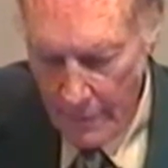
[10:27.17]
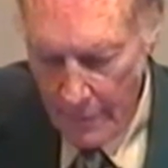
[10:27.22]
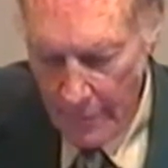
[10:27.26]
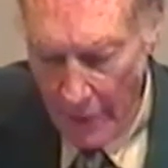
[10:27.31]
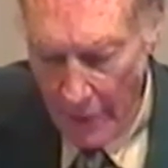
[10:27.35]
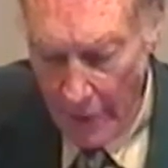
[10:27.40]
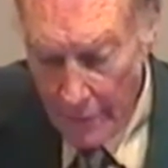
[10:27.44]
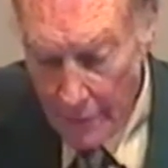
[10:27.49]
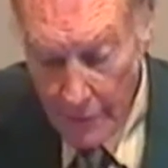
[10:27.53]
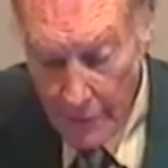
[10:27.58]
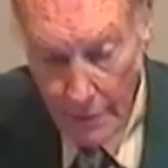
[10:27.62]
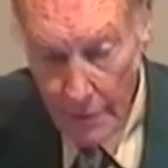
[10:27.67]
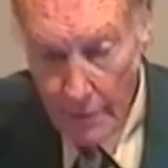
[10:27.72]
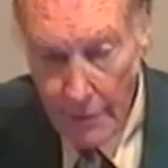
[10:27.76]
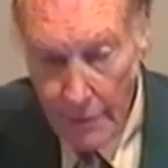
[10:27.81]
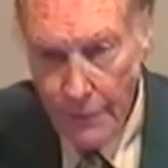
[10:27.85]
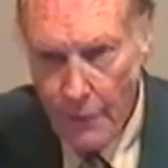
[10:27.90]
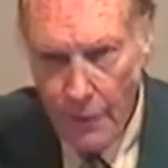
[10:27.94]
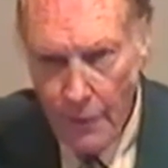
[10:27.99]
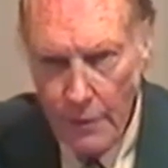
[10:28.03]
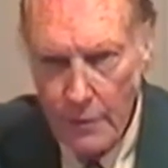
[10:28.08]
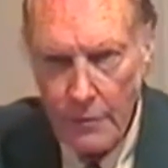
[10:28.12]
Paris has
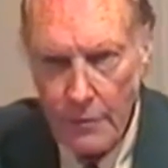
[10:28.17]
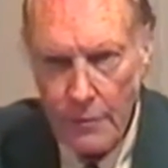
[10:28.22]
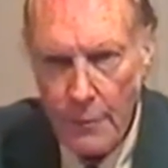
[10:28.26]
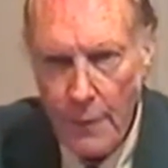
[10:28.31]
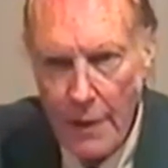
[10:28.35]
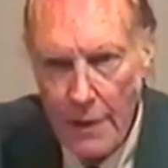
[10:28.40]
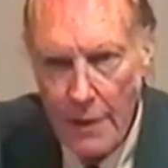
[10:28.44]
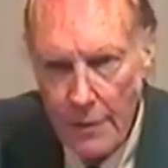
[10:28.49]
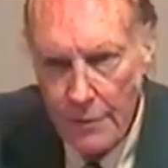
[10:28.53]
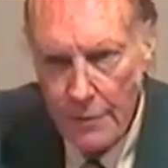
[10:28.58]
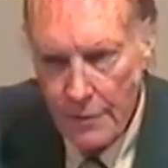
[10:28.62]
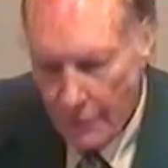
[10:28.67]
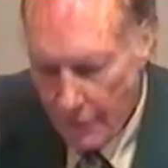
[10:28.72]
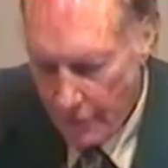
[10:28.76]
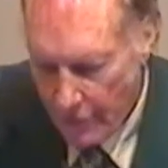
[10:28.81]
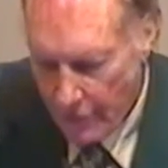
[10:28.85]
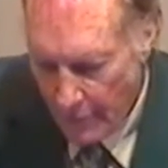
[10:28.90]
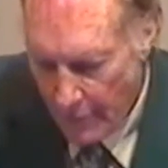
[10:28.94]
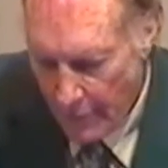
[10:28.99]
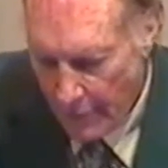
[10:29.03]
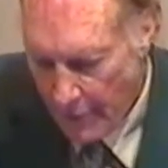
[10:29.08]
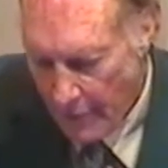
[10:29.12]
fallen twice to
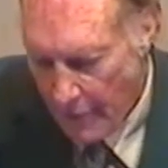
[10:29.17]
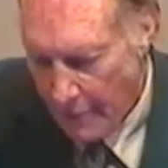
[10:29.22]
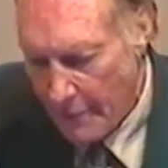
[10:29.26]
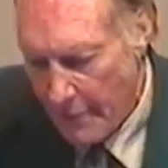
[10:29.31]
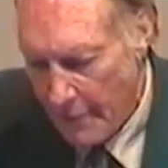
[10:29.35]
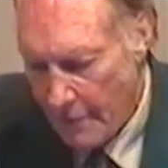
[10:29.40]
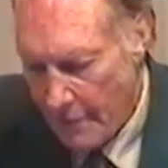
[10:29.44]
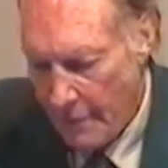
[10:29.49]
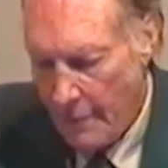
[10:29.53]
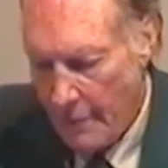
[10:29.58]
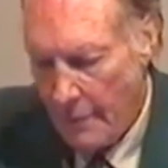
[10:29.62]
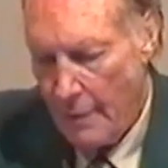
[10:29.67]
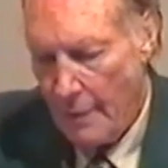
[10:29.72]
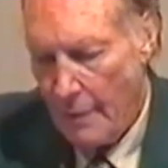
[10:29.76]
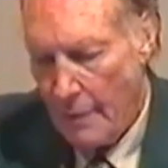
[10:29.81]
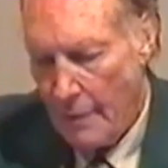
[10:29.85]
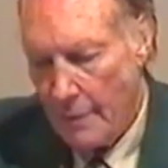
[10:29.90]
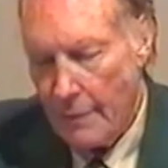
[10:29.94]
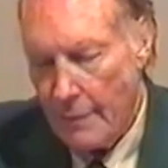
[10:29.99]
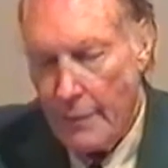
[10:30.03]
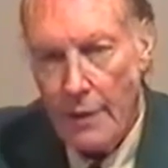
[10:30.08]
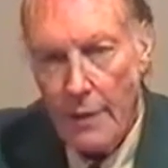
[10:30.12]
German armies
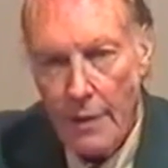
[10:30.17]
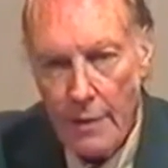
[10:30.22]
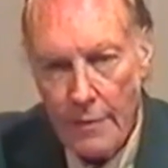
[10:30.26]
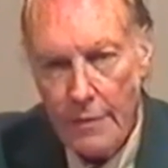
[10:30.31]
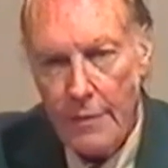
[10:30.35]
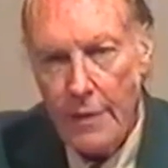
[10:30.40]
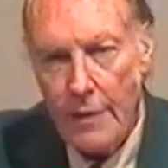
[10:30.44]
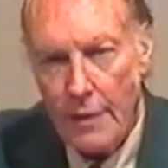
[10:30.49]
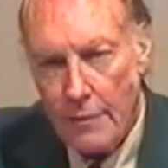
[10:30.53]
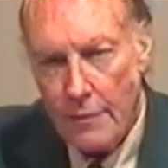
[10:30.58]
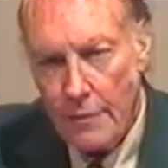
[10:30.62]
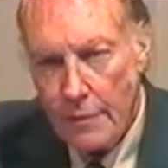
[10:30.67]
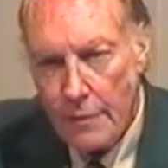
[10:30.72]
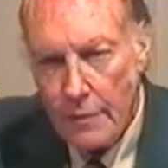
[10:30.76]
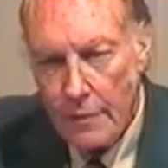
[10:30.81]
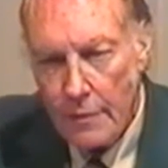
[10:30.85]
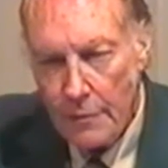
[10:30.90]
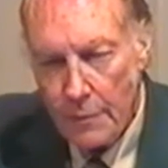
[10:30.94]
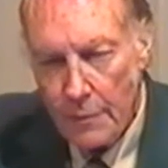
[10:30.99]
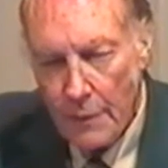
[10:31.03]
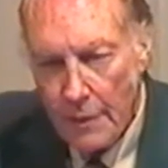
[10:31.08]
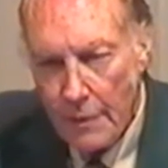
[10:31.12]
in the last
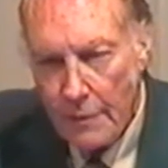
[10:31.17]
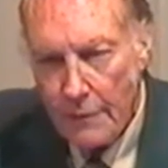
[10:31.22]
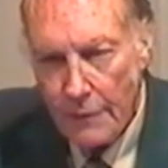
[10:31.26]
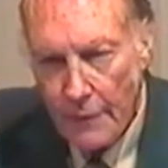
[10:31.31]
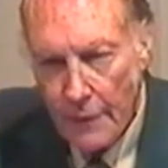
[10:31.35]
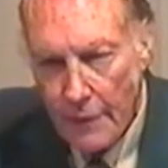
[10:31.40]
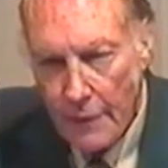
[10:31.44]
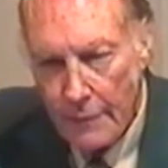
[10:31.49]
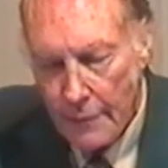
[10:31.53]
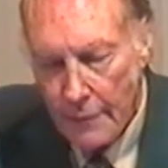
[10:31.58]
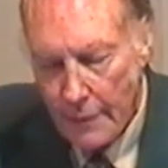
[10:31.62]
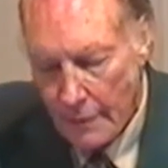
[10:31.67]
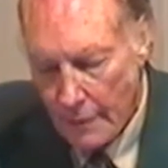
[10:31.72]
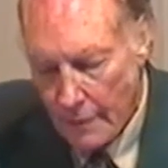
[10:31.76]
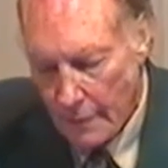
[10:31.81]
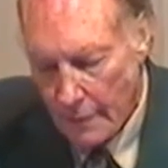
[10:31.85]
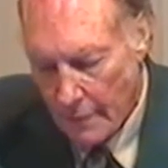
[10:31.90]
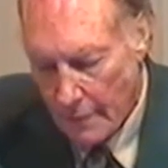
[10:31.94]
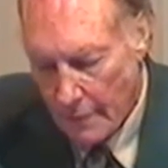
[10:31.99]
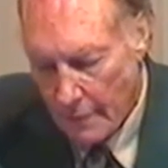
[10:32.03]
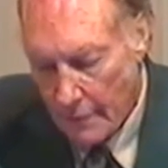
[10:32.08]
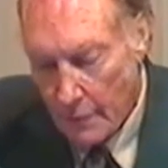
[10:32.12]
125
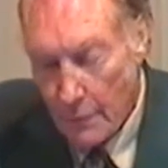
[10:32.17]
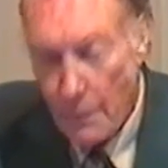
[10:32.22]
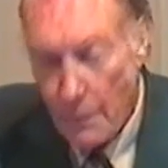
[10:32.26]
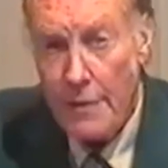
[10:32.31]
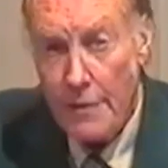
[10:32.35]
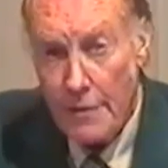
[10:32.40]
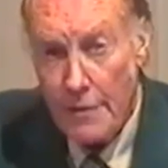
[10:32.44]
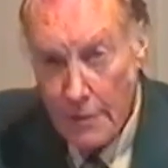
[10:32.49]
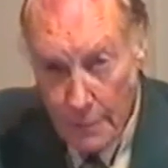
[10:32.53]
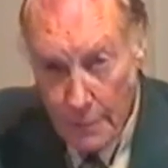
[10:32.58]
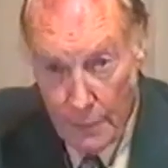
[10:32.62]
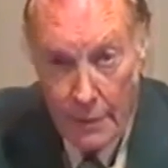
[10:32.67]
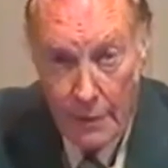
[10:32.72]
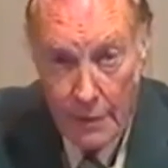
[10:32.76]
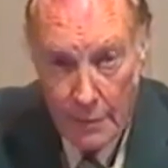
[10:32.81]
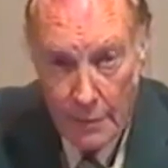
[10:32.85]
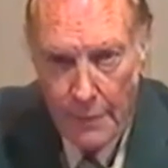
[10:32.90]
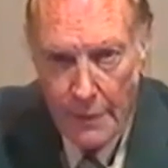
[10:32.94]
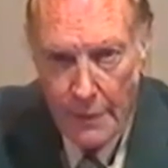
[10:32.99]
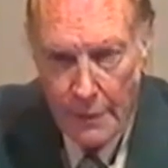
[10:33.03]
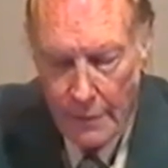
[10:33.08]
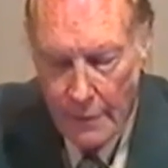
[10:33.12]
years, twice within a
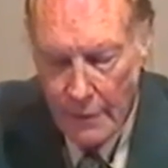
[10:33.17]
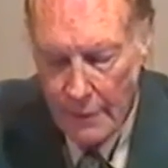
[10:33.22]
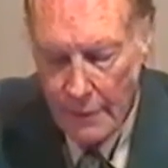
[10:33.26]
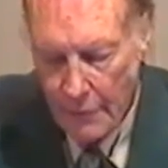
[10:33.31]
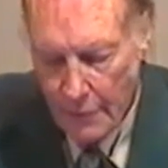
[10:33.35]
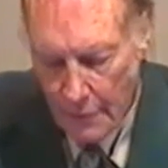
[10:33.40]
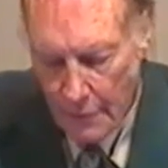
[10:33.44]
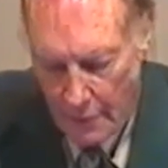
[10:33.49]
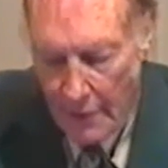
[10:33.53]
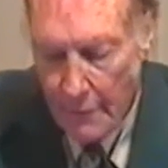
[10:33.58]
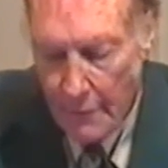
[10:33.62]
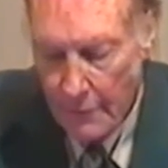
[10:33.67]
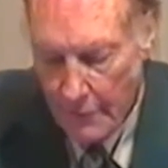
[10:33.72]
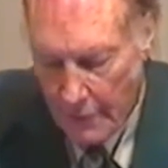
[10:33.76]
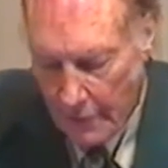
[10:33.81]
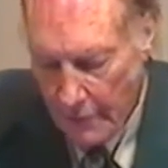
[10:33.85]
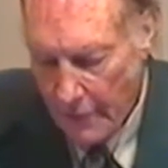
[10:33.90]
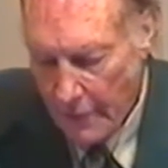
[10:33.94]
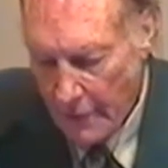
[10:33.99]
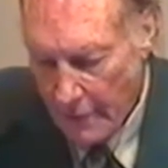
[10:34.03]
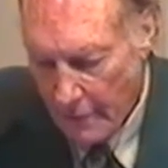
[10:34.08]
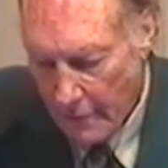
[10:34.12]
period of
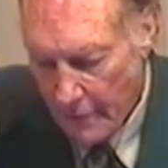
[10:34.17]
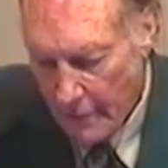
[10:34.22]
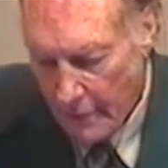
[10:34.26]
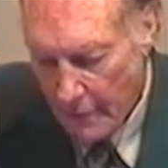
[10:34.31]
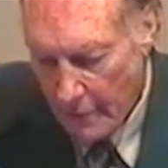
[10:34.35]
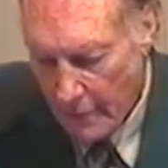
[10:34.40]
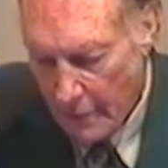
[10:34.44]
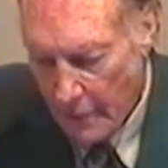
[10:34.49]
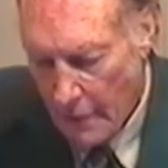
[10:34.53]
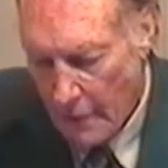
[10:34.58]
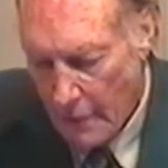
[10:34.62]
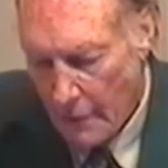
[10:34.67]
75 years.